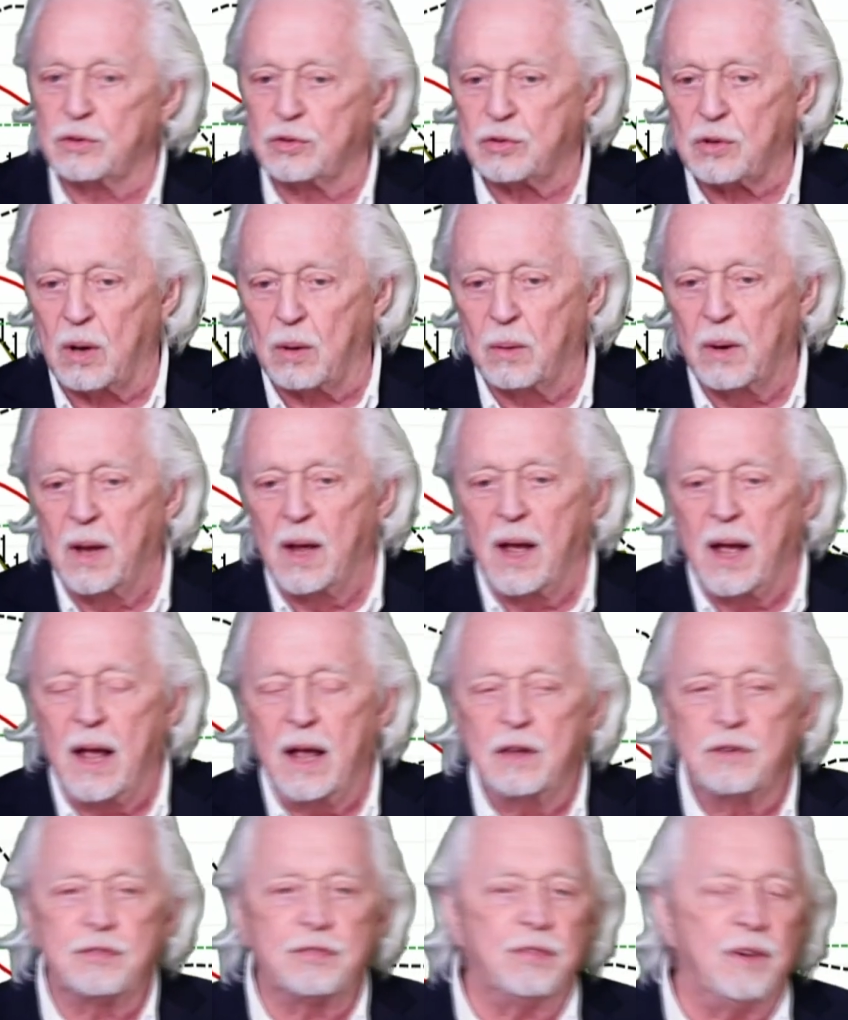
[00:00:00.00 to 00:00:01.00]
So
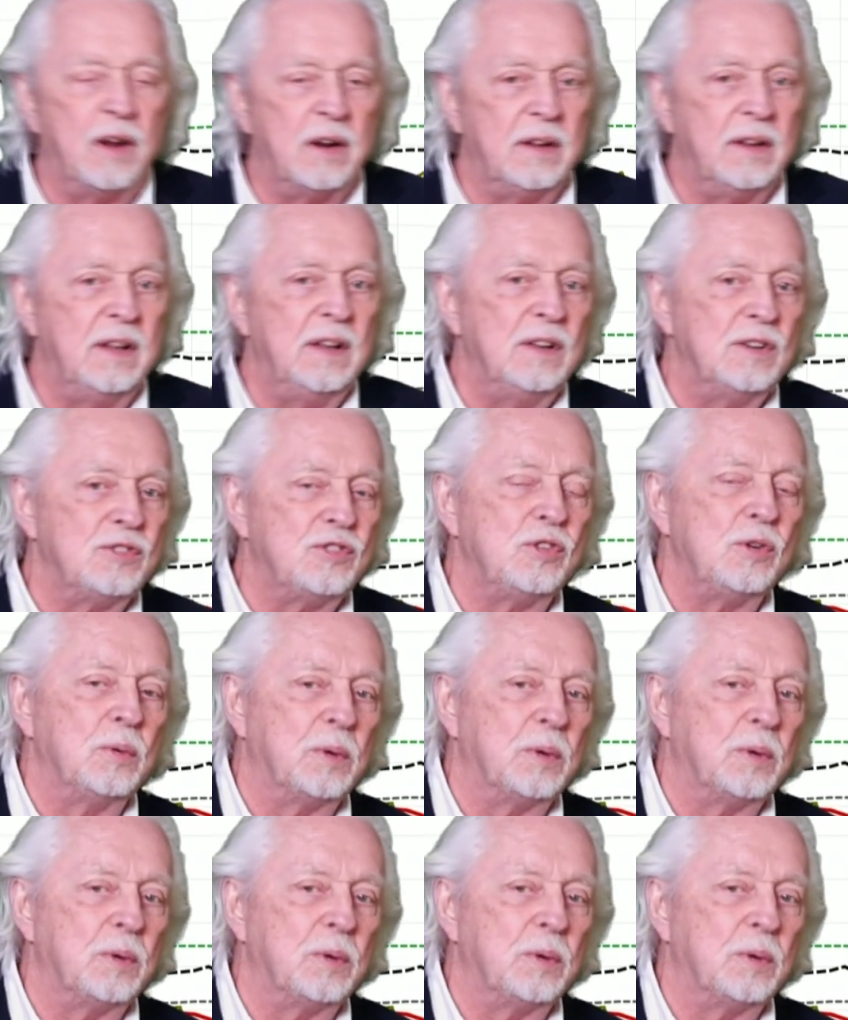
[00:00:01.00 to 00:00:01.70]
as friendly as you